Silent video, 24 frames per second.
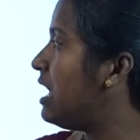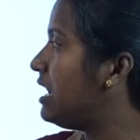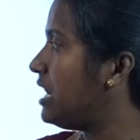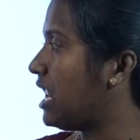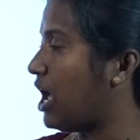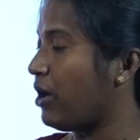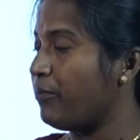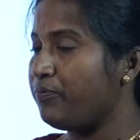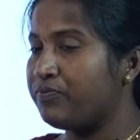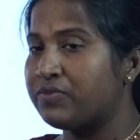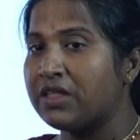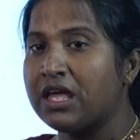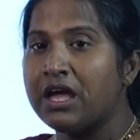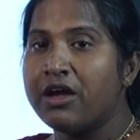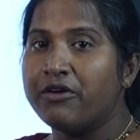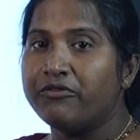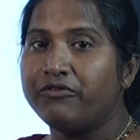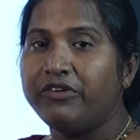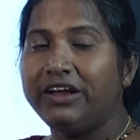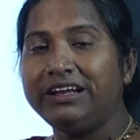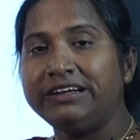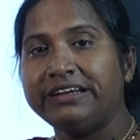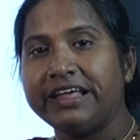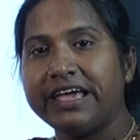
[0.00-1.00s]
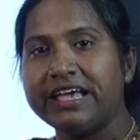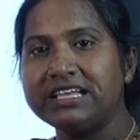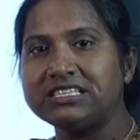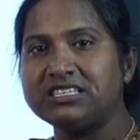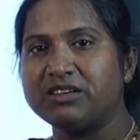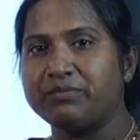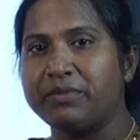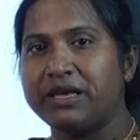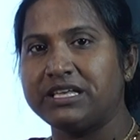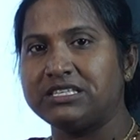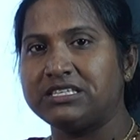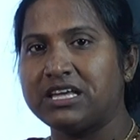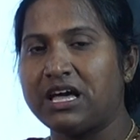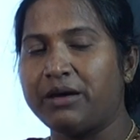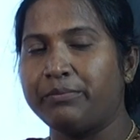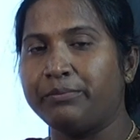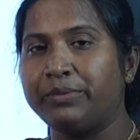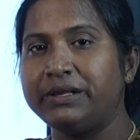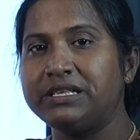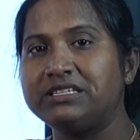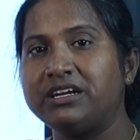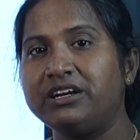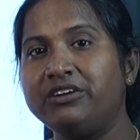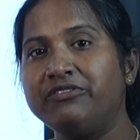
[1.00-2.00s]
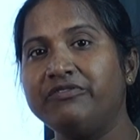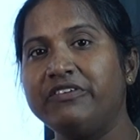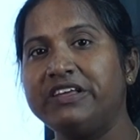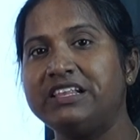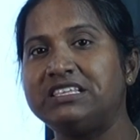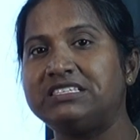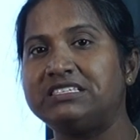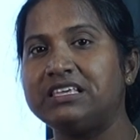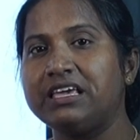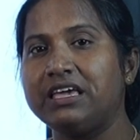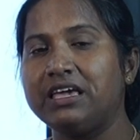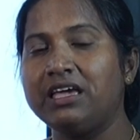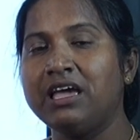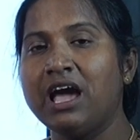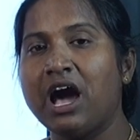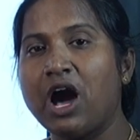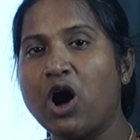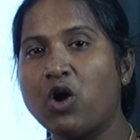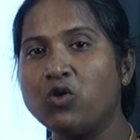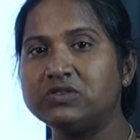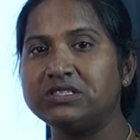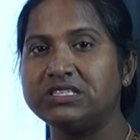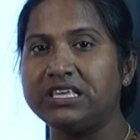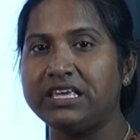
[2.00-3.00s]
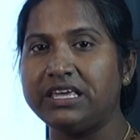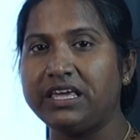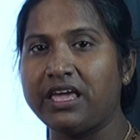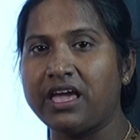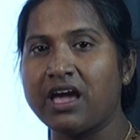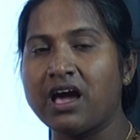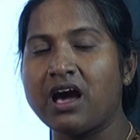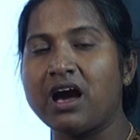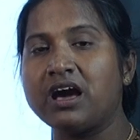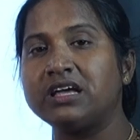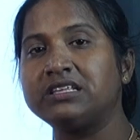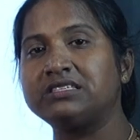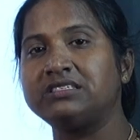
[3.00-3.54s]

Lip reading: Now, we'll take some examples and we'll see how CAR,